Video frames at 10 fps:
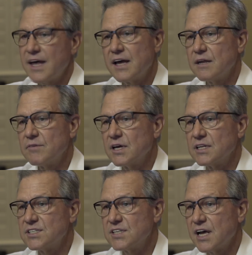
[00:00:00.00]
that I'm going
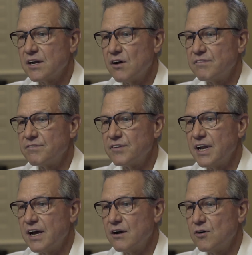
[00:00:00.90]
to sign off for
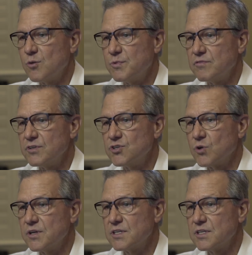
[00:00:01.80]
now. Hope you've enjoyed